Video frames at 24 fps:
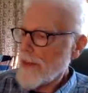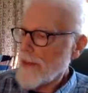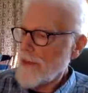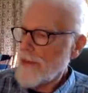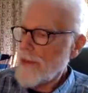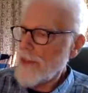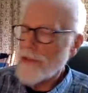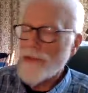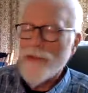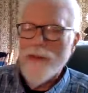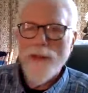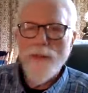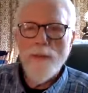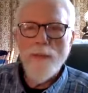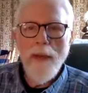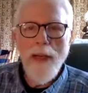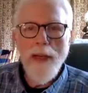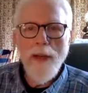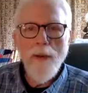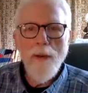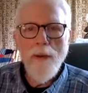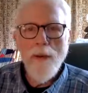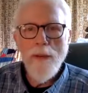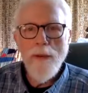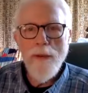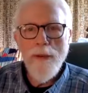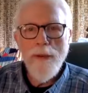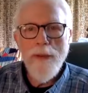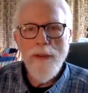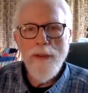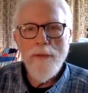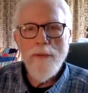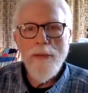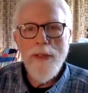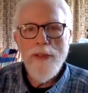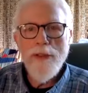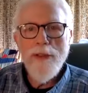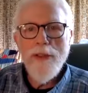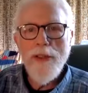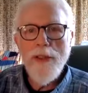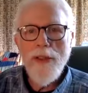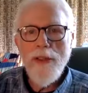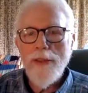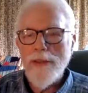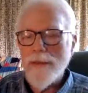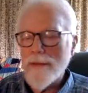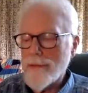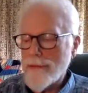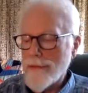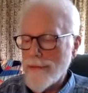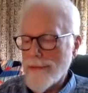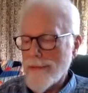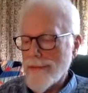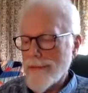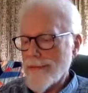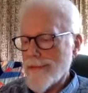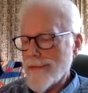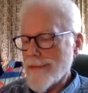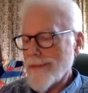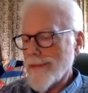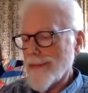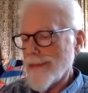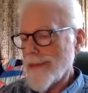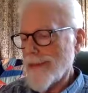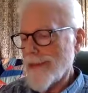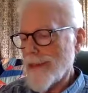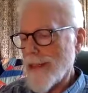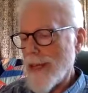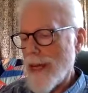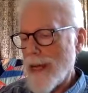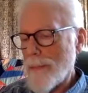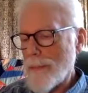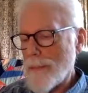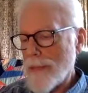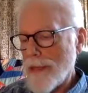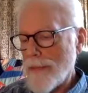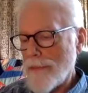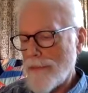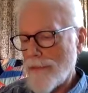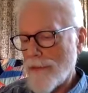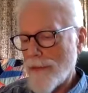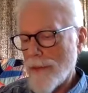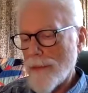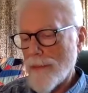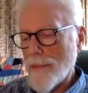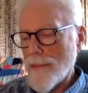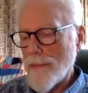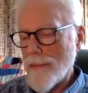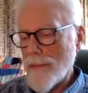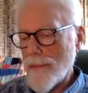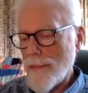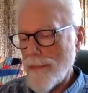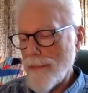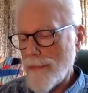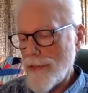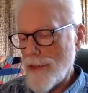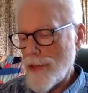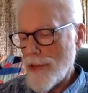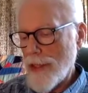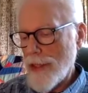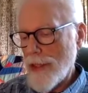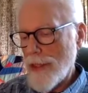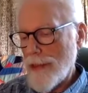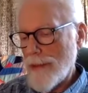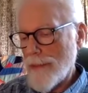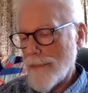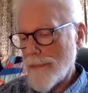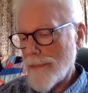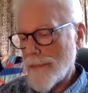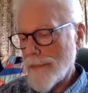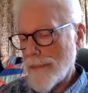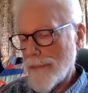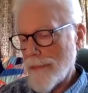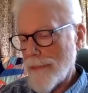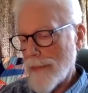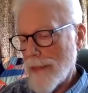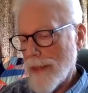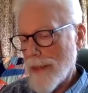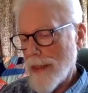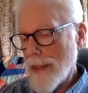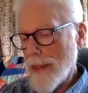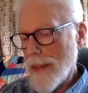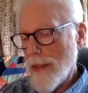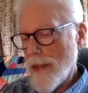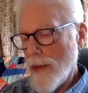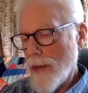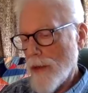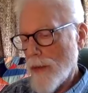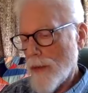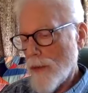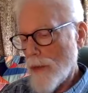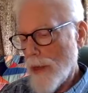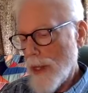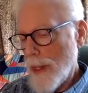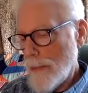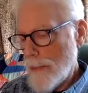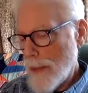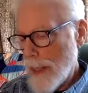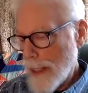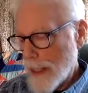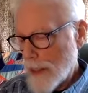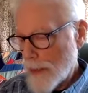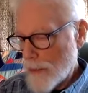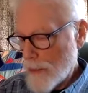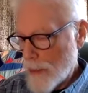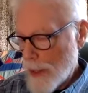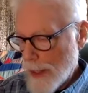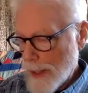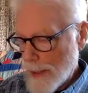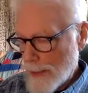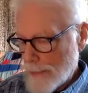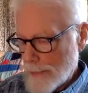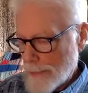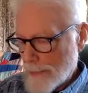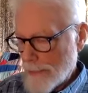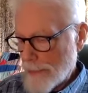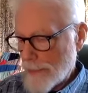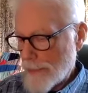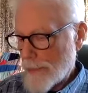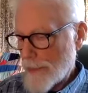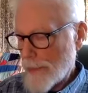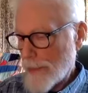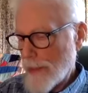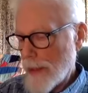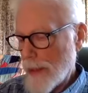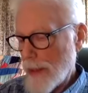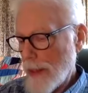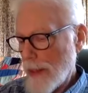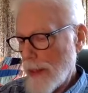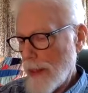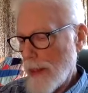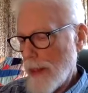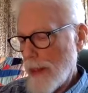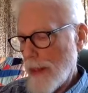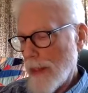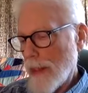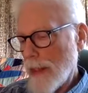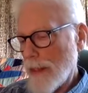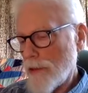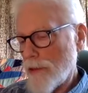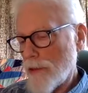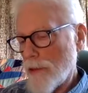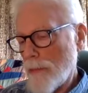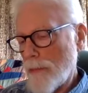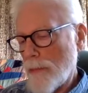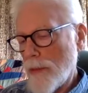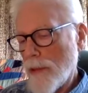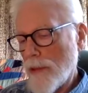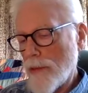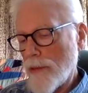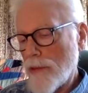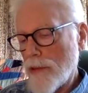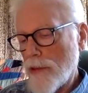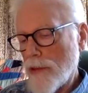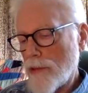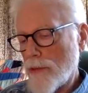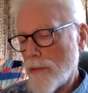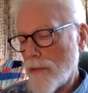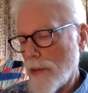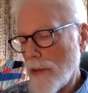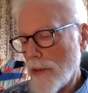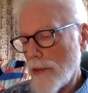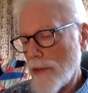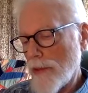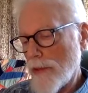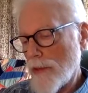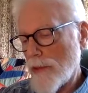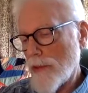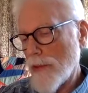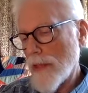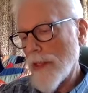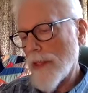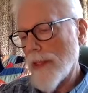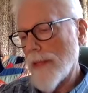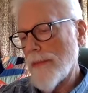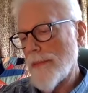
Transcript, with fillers: this is my old original copy from, gee, way back when. I suppose this was,